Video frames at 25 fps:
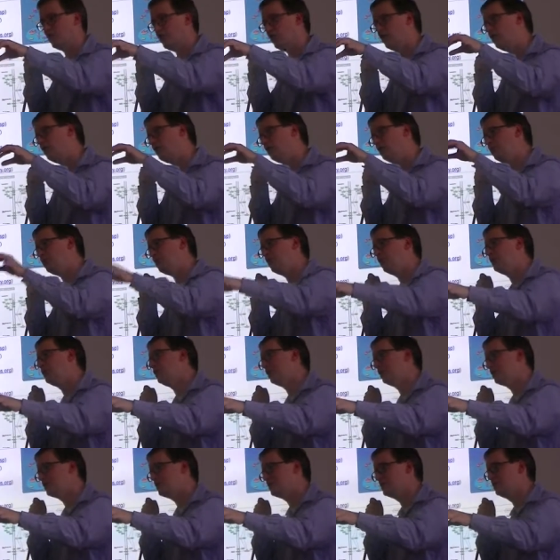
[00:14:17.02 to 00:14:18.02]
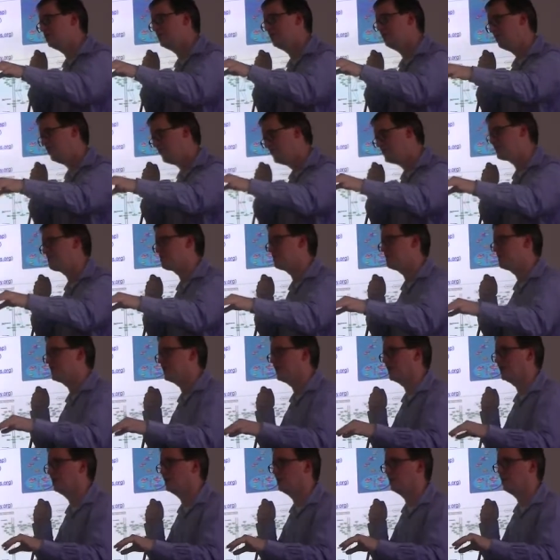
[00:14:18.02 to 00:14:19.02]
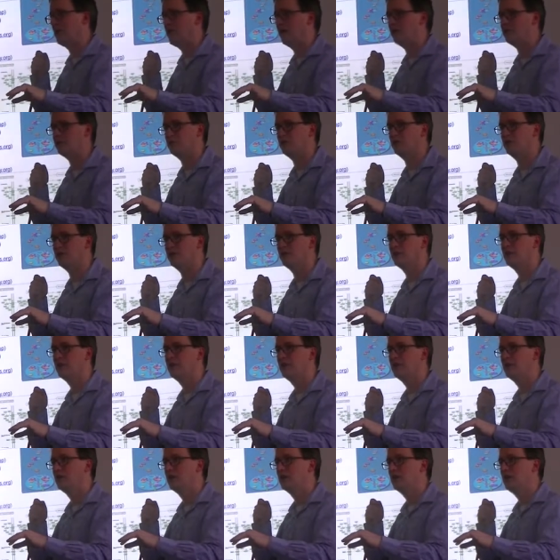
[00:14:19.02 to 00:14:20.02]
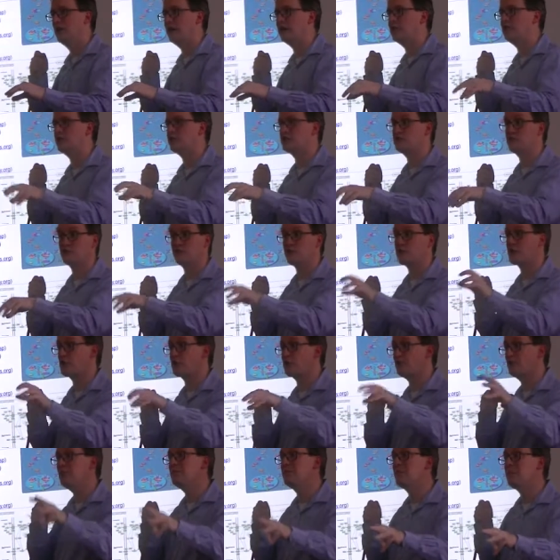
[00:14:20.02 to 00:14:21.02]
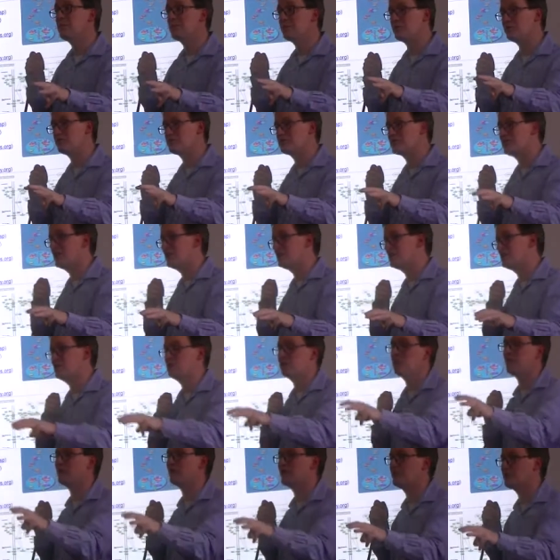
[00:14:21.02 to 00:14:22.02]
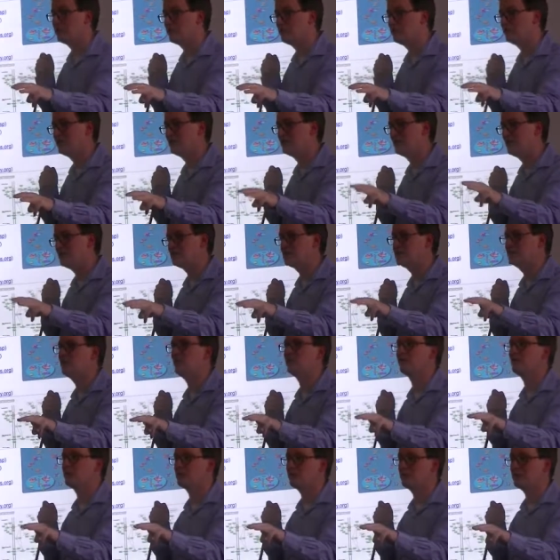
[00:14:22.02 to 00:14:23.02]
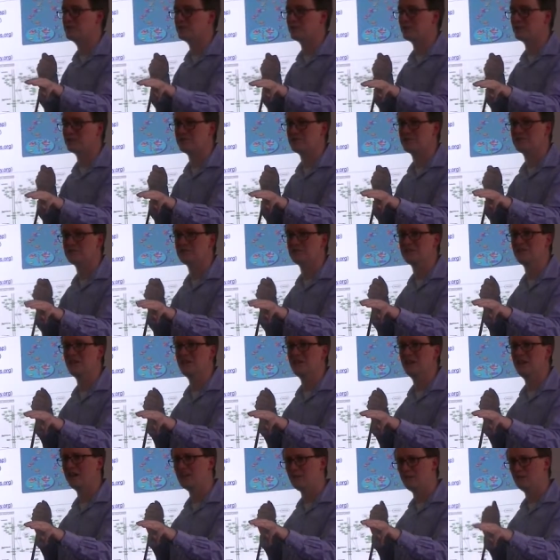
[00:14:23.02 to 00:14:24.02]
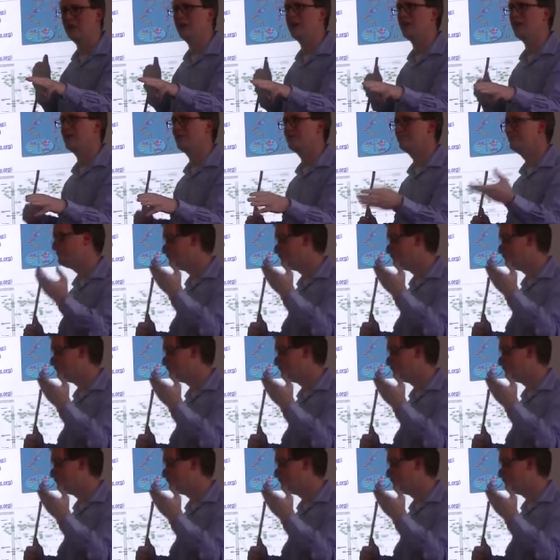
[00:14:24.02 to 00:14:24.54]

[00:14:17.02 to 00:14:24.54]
all belong to this particular pathway, and there's another 3 members that two of the resources agree on.